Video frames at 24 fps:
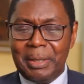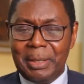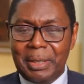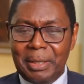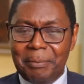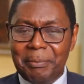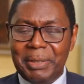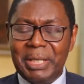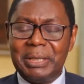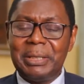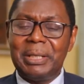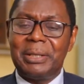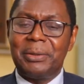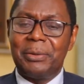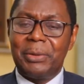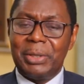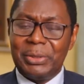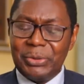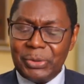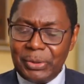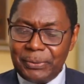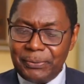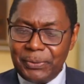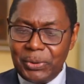And by the
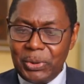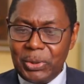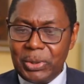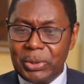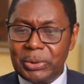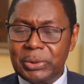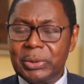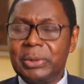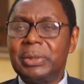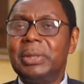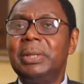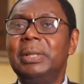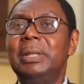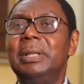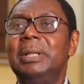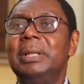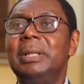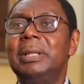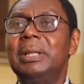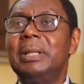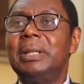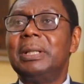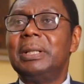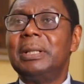grace of God,
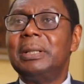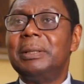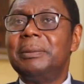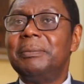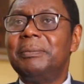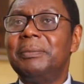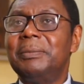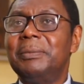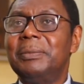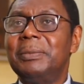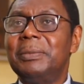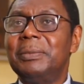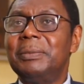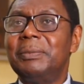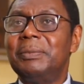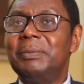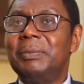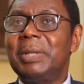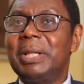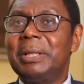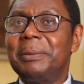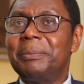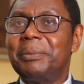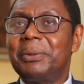
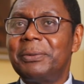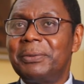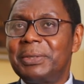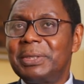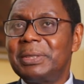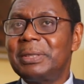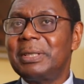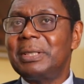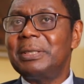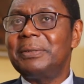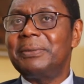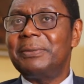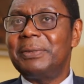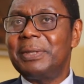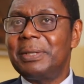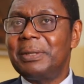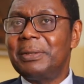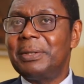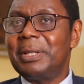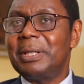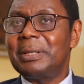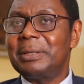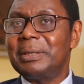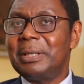my professors
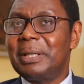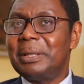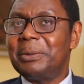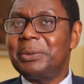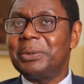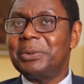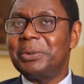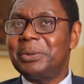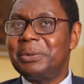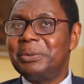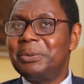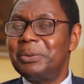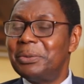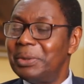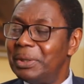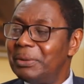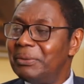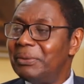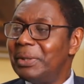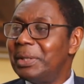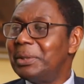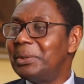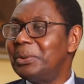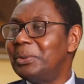felt that I was
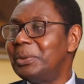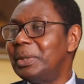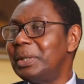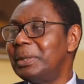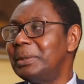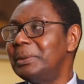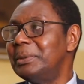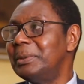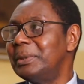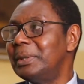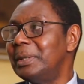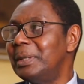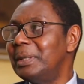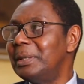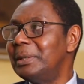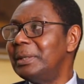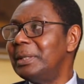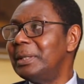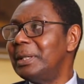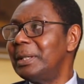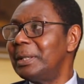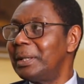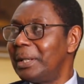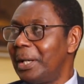doing very well, and
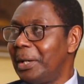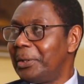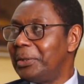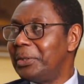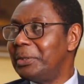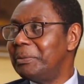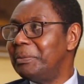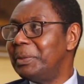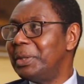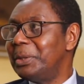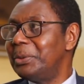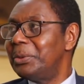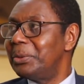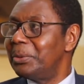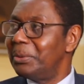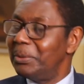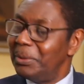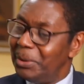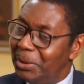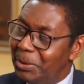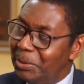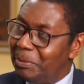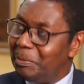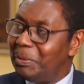they encouraged me to
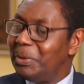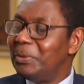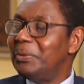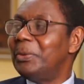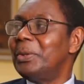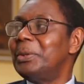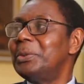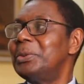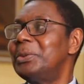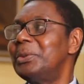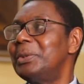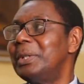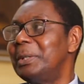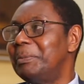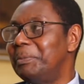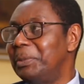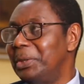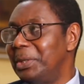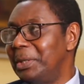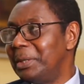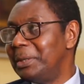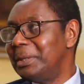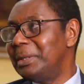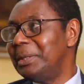move on to the
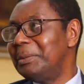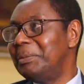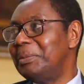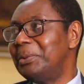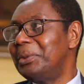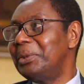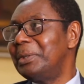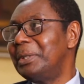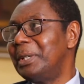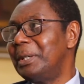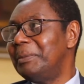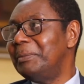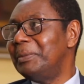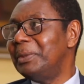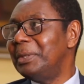PhD program.